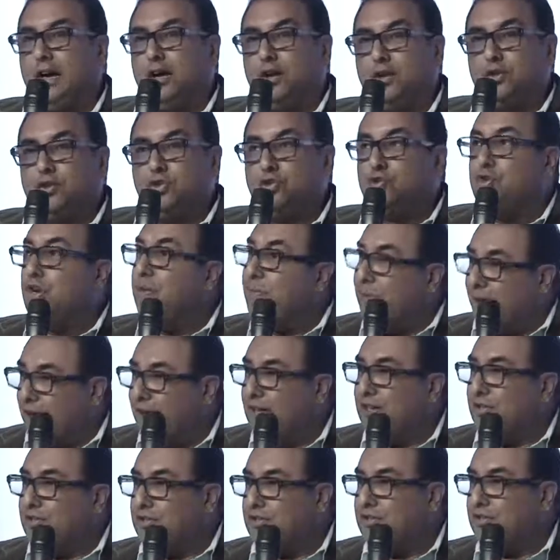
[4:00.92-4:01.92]
streaming
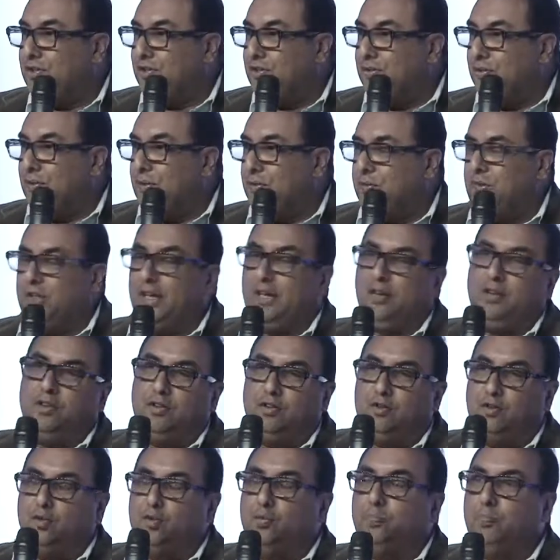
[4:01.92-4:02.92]
is, that
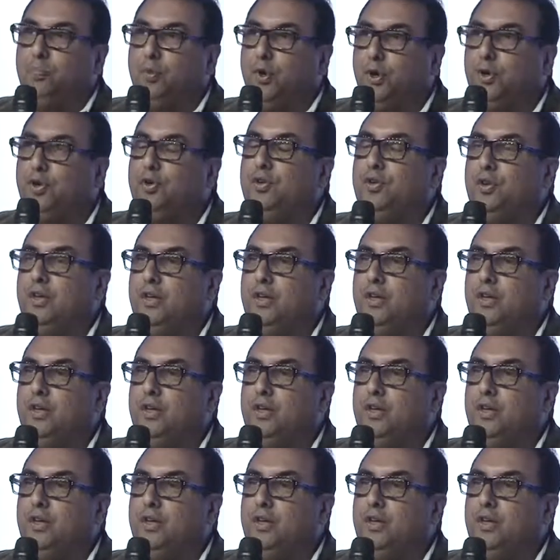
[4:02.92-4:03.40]
you put